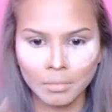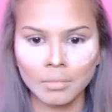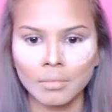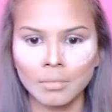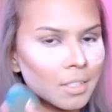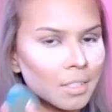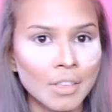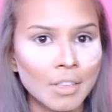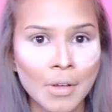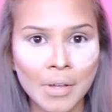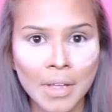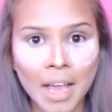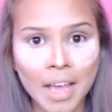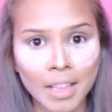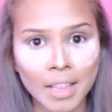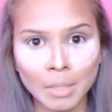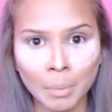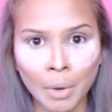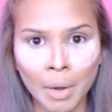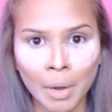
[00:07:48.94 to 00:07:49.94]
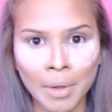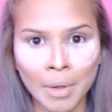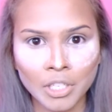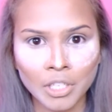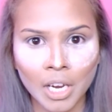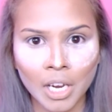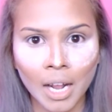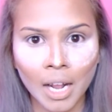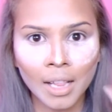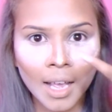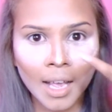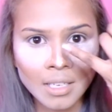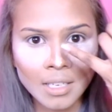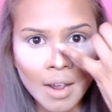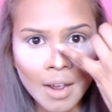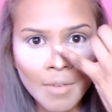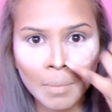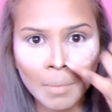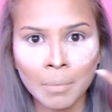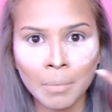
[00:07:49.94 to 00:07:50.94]
So yeah, that's pretty much it. I like to
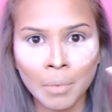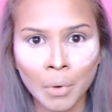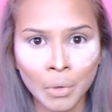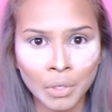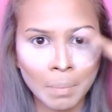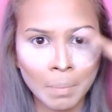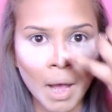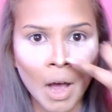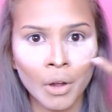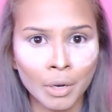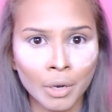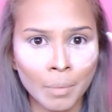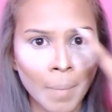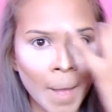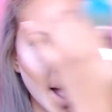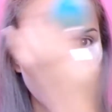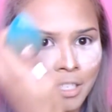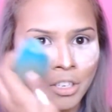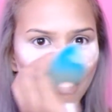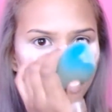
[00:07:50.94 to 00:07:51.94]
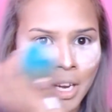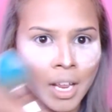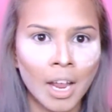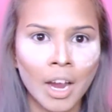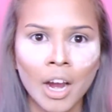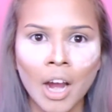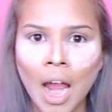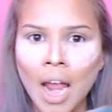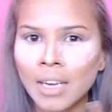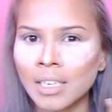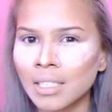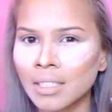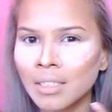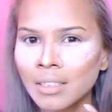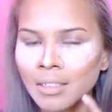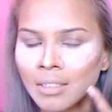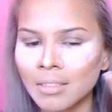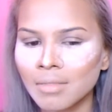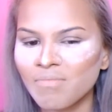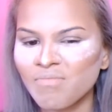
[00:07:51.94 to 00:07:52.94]
have the most powder packed on here. It
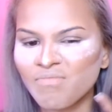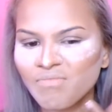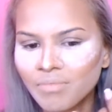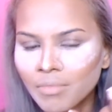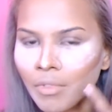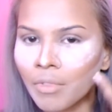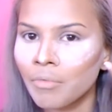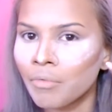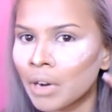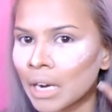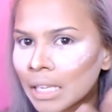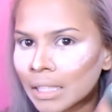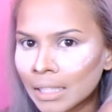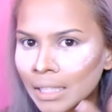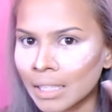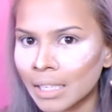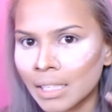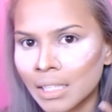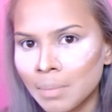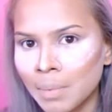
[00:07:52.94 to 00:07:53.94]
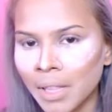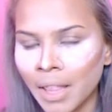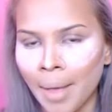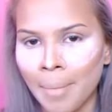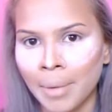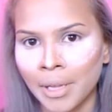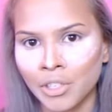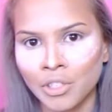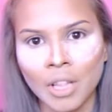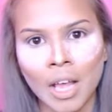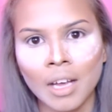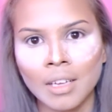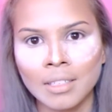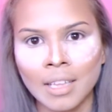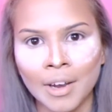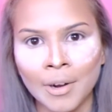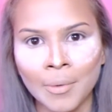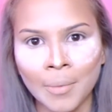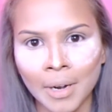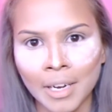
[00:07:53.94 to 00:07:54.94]
doesn't really need to be that much there because I
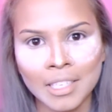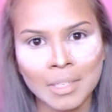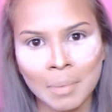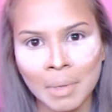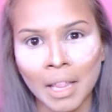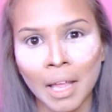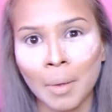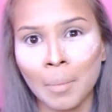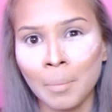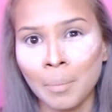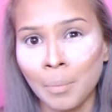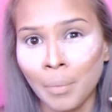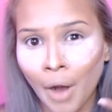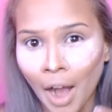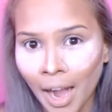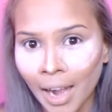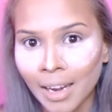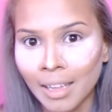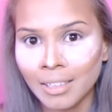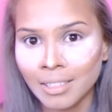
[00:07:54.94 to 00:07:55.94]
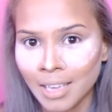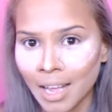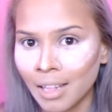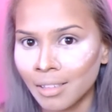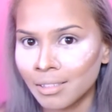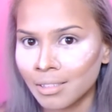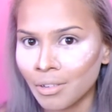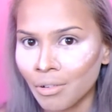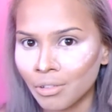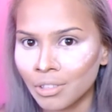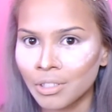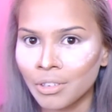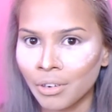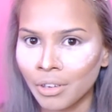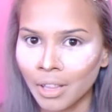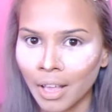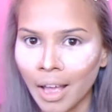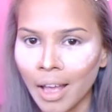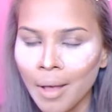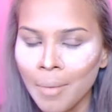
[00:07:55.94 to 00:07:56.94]
don't want it to be like bright, intense contour
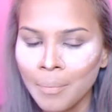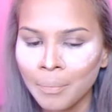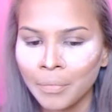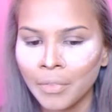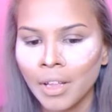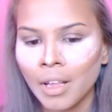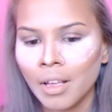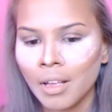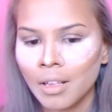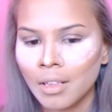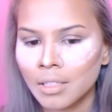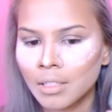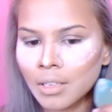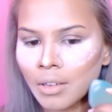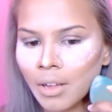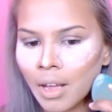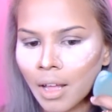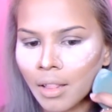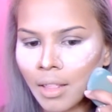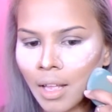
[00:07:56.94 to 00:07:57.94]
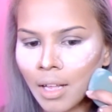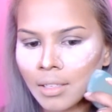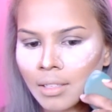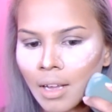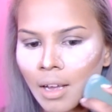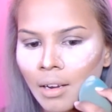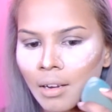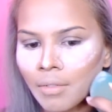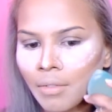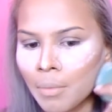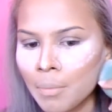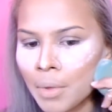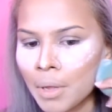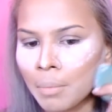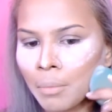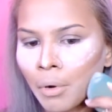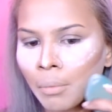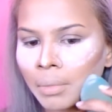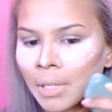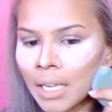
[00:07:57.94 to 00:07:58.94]
there. So yeah, that's kind of a bit
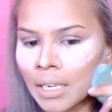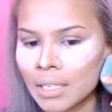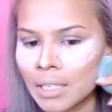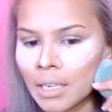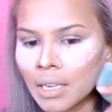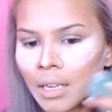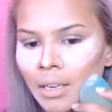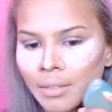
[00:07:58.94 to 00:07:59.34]
more blended in.